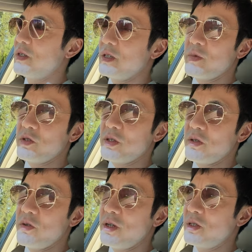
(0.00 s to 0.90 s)
the most
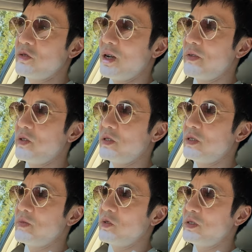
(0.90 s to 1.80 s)
annoying
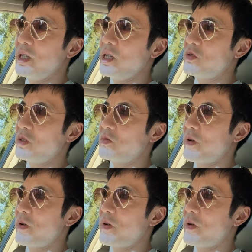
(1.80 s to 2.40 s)
drivers, the most dangerous,